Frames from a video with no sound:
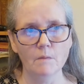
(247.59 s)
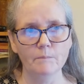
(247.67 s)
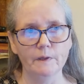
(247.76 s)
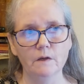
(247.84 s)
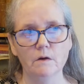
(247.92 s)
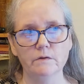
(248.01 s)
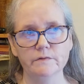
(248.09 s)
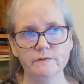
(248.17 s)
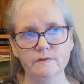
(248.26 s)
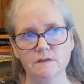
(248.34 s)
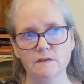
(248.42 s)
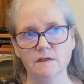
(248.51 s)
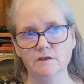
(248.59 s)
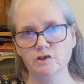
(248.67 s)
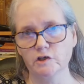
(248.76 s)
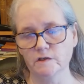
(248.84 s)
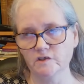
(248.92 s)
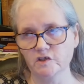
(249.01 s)
because the
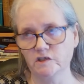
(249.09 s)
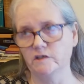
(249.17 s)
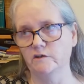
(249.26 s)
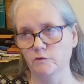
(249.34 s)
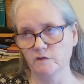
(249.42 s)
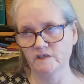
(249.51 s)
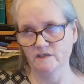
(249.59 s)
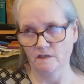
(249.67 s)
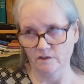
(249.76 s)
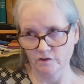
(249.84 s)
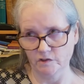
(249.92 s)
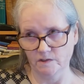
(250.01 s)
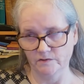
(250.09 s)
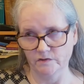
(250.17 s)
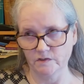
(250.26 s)
church jurisdictions